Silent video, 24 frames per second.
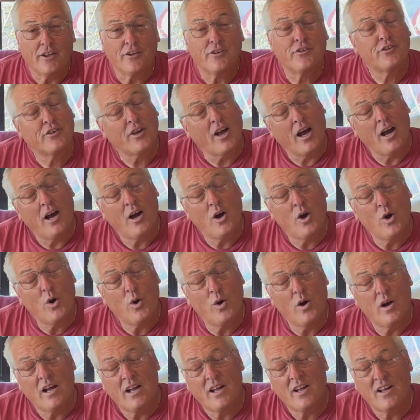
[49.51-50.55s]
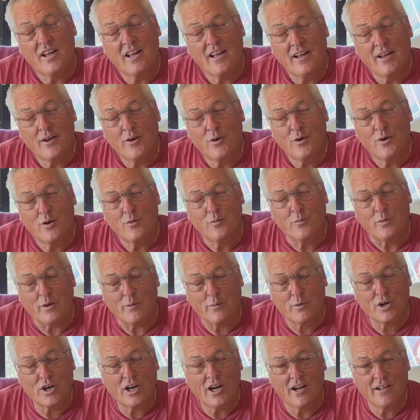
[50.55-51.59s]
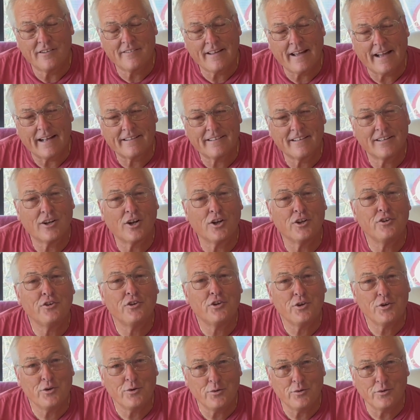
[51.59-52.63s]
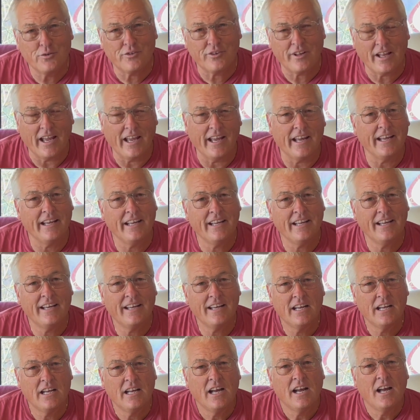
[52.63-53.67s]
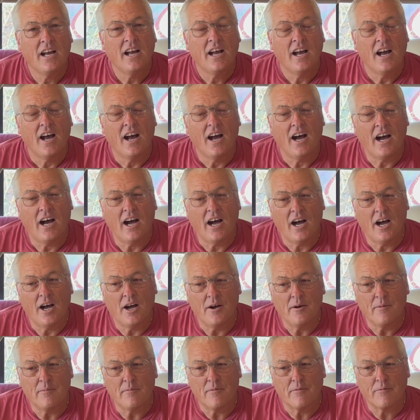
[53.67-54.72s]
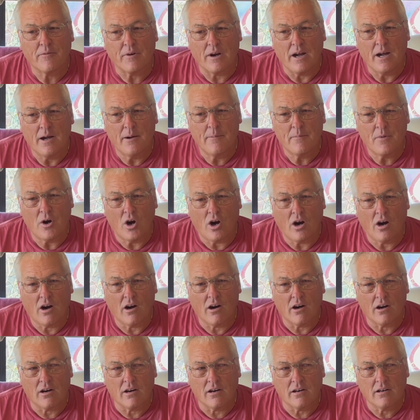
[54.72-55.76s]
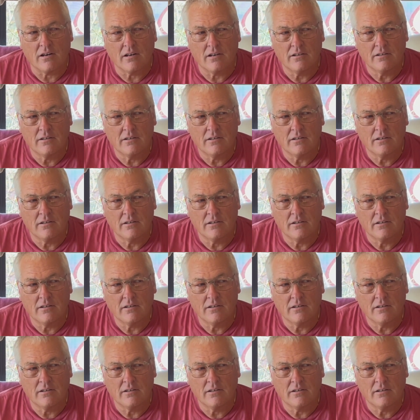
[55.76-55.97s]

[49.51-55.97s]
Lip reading: So we were contacted on Tuesday from our